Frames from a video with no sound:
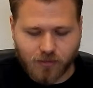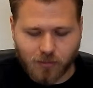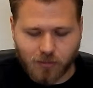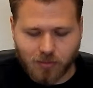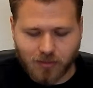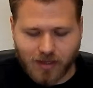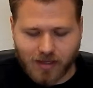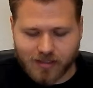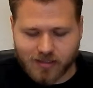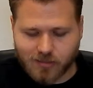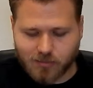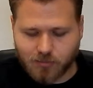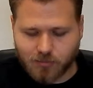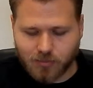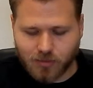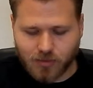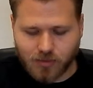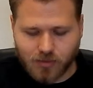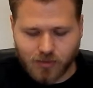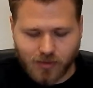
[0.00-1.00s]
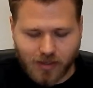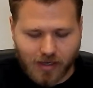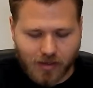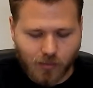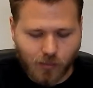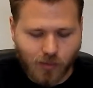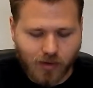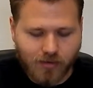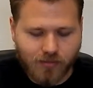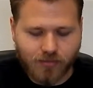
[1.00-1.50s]
for BlazBlue,
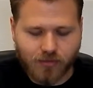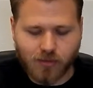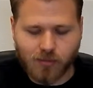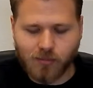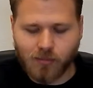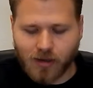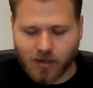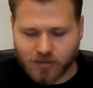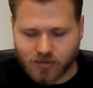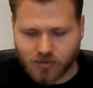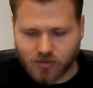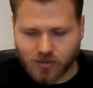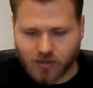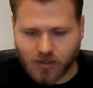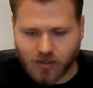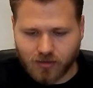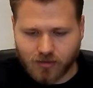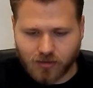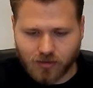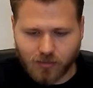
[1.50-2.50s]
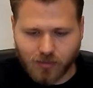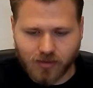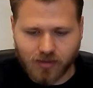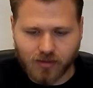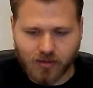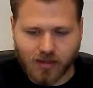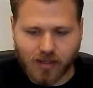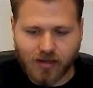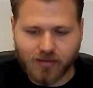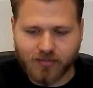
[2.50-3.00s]
and one for Monster Hunter, with
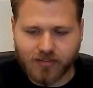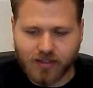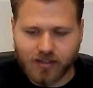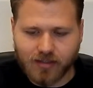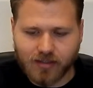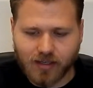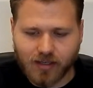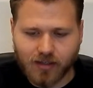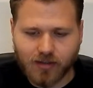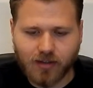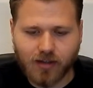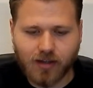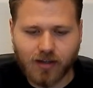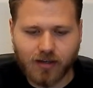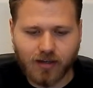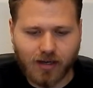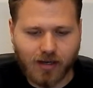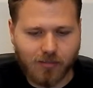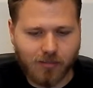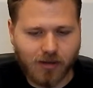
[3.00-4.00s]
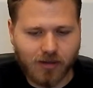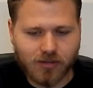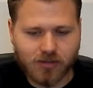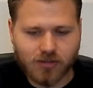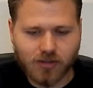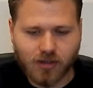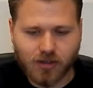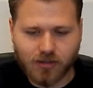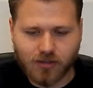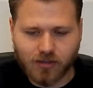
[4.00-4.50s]
a lot of detail on a
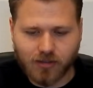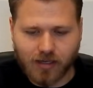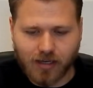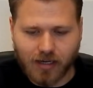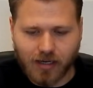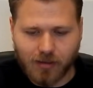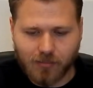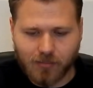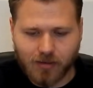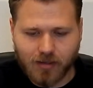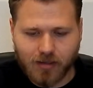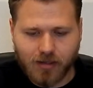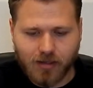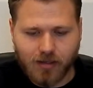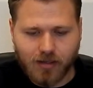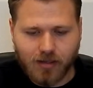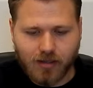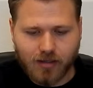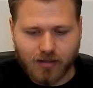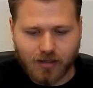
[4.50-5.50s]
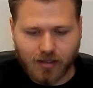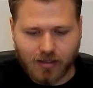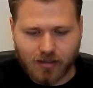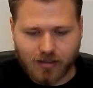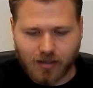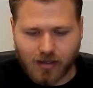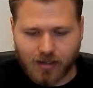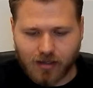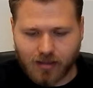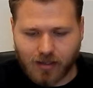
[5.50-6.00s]
Monster Hunter game that
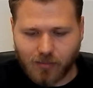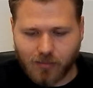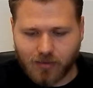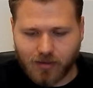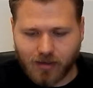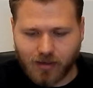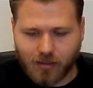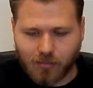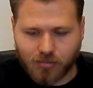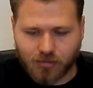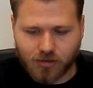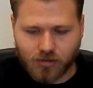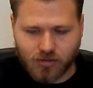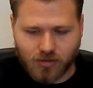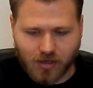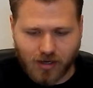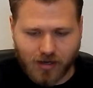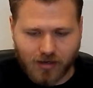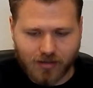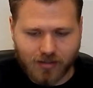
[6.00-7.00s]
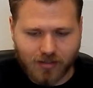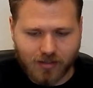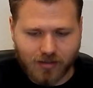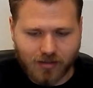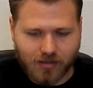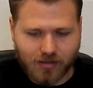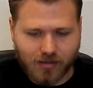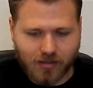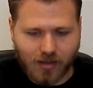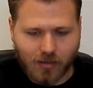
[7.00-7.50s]
they would appreciate
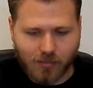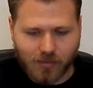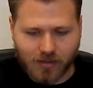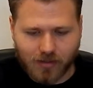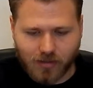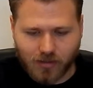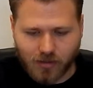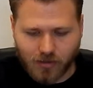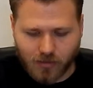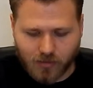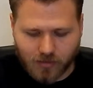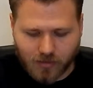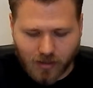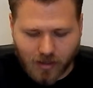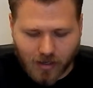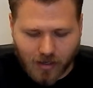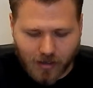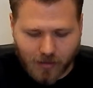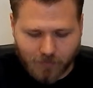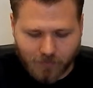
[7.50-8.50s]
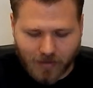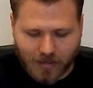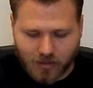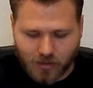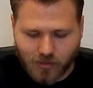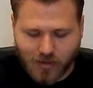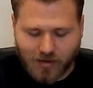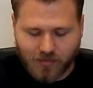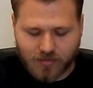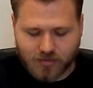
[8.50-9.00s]
that we do. I
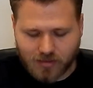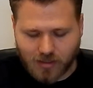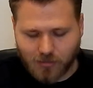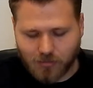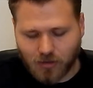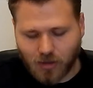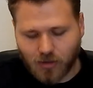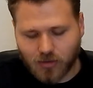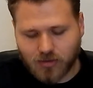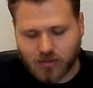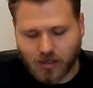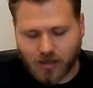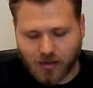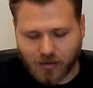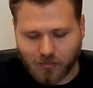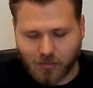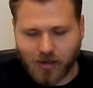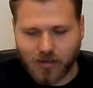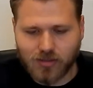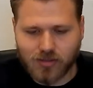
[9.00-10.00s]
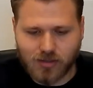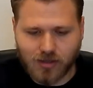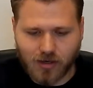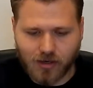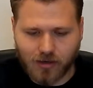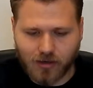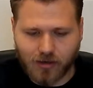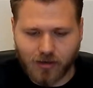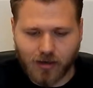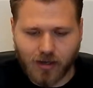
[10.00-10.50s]
do have some notes on Monster
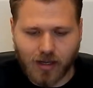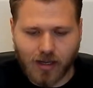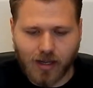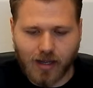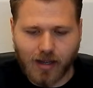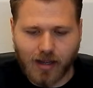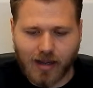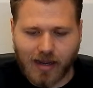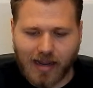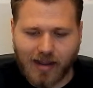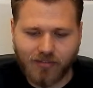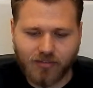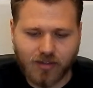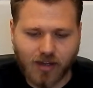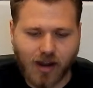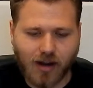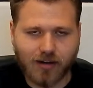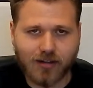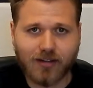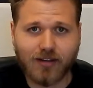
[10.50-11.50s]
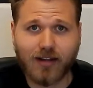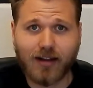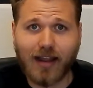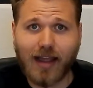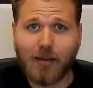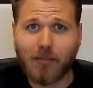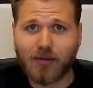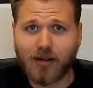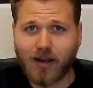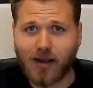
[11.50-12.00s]
Hunter. I have talked to
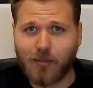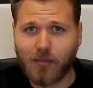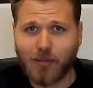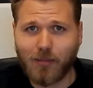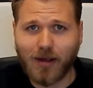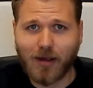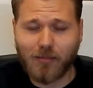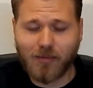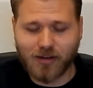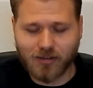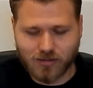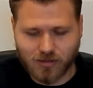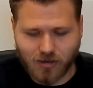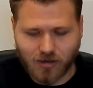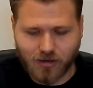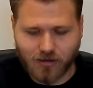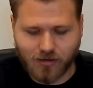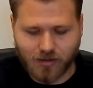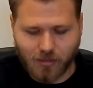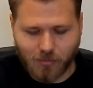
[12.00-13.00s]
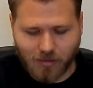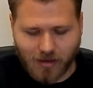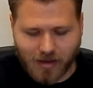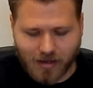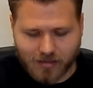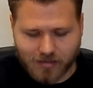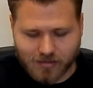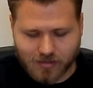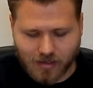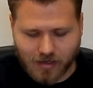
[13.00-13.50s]
Capcom about Monster Hunter in the
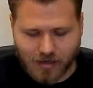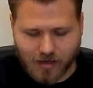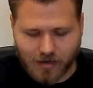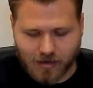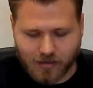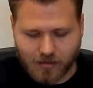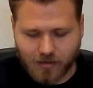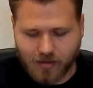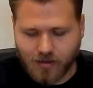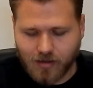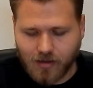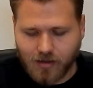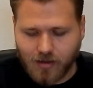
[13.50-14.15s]
past, and